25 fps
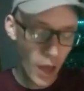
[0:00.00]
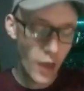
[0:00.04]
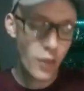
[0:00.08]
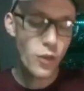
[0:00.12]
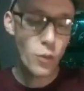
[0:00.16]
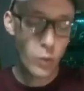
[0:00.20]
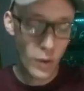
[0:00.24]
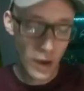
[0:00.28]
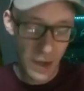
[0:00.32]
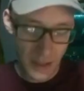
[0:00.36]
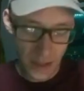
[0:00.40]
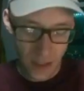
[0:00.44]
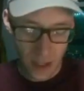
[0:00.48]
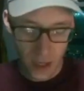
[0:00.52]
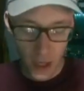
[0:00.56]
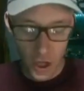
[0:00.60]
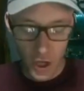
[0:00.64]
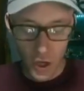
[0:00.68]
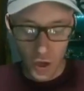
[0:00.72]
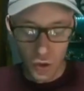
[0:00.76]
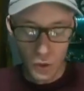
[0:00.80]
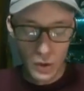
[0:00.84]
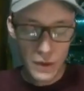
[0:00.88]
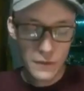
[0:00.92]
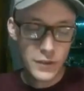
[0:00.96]
Otherwise,
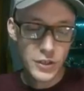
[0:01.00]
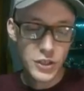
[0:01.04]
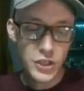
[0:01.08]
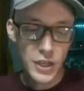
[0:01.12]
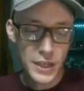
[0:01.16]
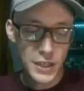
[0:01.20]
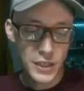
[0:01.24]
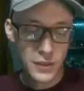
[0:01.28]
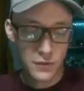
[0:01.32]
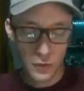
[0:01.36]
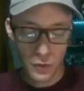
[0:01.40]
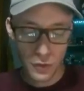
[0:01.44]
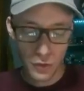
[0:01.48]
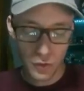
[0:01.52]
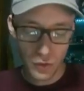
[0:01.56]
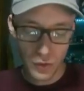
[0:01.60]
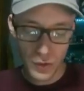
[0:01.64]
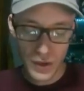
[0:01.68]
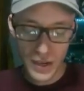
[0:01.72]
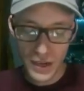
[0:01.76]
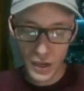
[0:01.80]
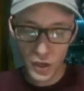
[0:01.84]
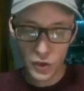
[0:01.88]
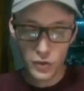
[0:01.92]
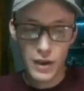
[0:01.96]
you have a Chase for
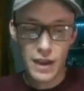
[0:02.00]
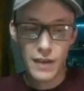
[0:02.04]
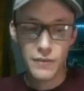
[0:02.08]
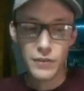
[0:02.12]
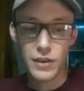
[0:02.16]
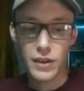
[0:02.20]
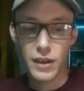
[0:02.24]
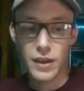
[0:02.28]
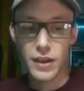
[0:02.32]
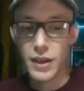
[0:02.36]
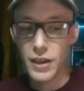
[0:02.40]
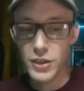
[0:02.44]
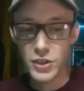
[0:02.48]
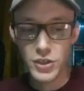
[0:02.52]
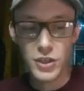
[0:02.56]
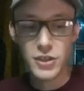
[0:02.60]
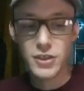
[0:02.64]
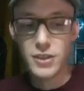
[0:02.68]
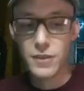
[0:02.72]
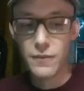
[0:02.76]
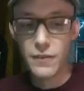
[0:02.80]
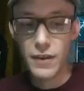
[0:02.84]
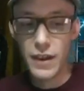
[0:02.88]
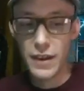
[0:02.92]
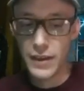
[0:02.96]
3 and a
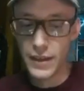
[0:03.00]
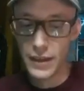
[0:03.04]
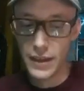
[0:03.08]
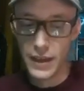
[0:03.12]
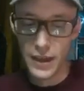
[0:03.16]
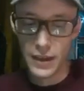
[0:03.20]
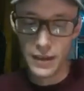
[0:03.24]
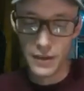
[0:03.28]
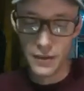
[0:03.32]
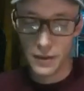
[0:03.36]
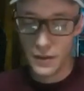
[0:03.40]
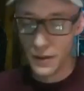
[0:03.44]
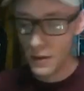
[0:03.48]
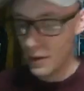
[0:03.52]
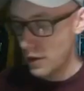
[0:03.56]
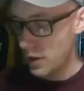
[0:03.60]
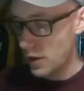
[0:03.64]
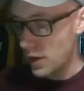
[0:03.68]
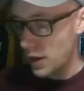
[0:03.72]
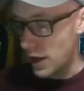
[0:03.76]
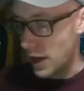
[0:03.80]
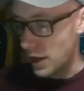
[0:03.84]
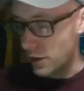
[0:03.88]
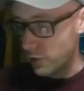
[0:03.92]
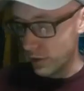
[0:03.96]
Justify negate.
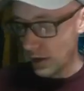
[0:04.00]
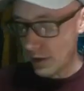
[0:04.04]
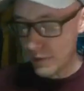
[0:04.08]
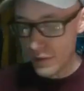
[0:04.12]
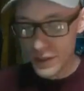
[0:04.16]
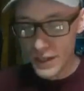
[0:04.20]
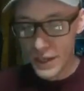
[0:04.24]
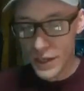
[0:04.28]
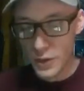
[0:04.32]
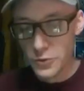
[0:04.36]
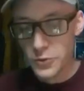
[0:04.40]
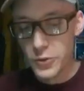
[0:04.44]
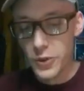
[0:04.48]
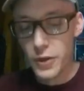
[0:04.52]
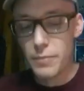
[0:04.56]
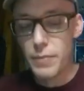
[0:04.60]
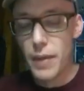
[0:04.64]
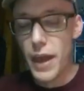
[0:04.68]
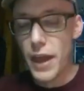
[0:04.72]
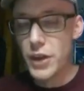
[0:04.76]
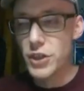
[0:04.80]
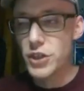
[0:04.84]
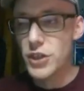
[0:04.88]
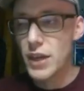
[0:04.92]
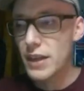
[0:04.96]
And Gravitino is going to
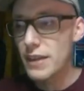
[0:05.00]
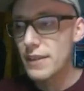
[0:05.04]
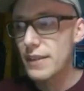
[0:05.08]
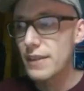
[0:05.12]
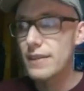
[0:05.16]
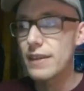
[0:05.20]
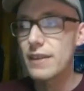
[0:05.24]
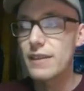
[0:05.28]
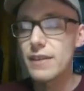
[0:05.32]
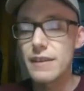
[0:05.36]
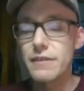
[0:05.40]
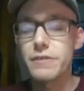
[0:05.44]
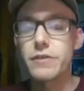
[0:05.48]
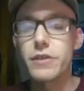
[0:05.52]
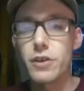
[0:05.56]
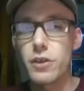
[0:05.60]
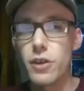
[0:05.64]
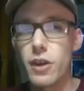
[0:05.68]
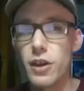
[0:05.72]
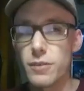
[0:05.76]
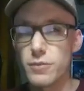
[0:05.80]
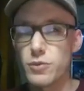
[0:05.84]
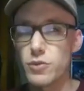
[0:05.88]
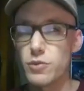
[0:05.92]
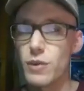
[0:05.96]
banish anything that leaves the
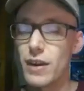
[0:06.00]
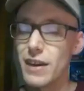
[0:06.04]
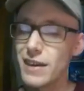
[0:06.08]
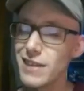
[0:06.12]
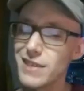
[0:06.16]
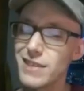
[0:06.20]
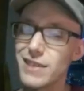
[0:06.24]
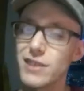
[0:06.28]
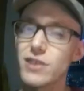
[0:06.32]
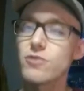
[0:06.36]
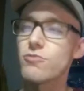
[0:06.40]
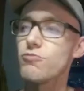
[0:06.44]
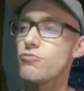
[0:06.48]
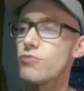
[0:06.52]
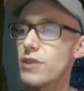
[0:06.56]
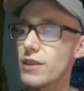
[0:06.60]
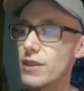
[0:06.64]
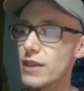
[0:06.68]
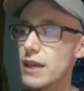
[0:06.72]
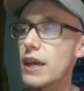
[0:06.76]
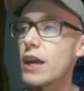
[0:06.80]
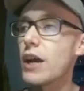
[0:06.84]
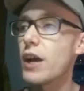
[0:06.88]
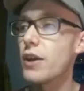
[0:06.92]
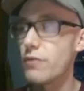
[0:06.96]
column. So why is this
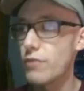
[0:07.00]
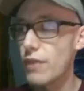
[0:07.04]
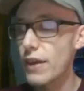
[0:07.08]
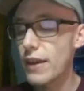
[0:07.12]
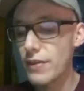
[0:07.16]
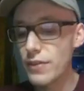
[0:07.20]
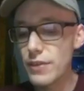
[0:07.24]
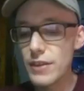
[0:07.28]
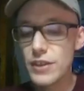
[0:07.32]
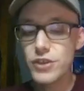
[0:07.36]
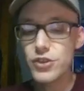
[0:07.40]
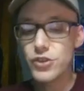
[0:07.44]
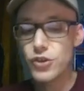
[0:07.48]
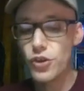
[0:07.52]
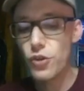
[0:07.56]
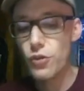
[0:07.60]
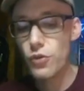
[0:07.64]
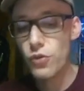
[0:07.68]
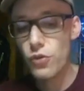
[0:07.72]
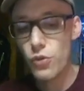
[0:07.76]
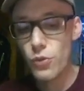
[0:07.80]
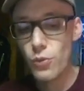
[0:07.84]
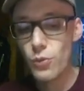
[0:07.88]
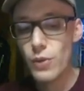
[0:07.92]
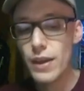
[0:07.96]
really, like, this
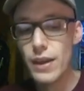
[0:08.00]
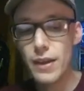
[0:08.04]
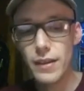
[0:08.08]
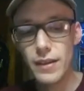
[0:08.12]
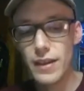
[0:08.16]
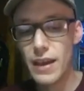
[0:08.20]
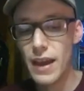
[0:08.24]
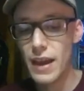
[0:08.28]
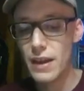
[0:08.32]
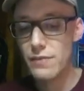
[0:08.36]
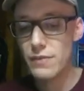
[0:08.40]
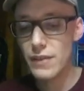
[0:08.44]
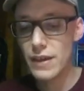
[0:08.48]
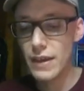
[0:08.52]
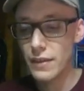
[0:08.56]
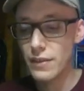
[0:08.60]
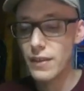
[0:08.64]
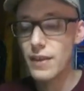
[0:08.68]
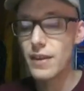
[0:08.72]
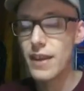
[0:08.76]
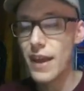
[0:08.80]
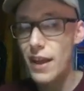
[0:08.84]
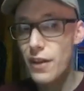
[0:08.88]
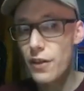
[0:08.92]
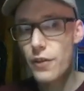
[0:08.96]
turn 3 kind of
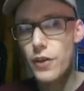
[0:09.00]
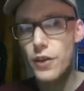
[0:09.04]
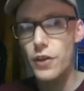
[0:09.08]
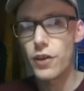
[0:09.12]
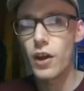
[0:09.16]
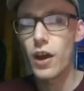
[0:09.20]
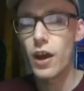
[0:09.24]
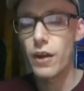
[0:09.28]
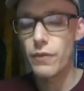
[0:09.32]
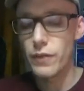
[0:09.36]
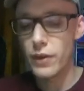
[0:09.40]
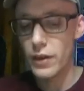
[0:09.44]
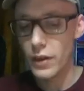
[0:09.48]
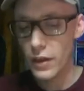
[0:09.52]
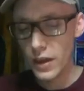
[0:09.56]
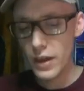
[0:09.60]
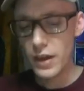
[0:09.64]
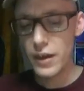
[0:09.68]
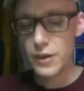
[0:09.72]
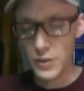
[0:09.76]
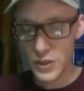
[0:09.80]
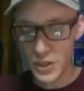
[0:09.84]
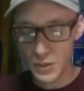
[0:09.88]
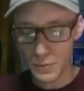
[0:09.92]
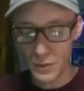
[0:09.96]
like the nail in the coffin?
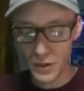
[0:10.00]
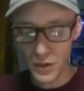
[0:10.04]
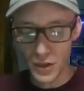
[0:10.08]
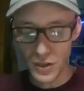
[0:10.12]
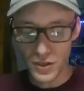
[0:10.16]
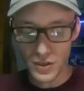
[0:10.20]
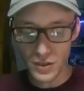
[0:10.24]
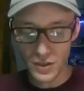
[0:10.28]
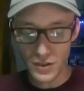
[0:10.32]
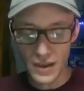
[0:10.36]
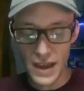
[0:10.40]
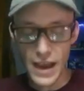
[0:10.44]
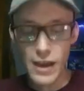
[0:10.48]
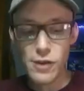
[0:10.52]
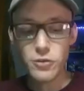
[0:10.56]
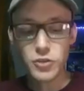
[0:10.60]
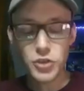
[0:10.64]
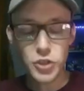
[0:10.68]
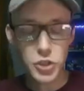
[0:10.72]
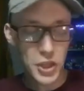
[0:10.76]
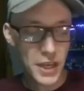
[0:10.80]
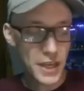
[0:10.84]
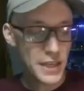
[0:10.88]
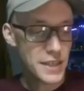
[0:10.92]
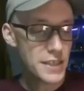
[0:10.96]
Is because now
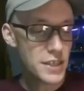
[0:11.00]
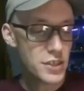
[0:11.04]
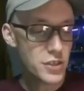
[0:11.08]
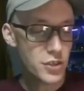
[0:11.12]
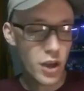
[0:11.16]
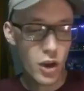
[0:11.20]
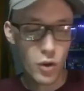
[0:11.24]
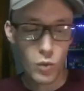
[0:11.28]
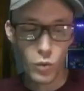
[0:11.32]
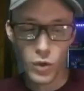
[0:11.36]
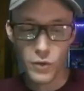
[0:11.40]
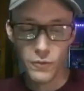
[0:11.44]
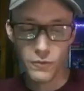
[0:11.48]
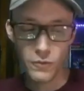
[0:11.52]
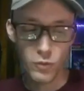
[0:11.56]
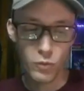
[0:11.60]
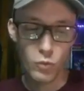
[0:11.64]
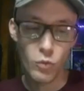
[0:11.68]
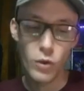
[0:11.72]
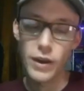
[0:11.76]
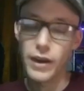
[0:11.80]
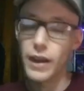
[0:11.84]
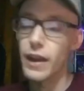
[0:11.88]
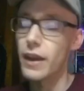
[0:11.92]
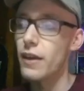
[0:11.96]
Chase is not
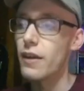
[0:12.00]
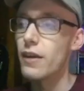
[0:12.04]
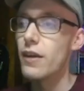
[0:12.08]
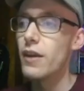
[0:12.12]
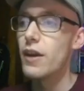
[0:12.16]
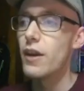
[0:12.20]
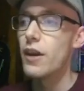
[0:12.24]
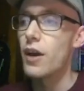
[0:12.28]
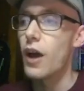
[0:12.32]
1-for-1ing.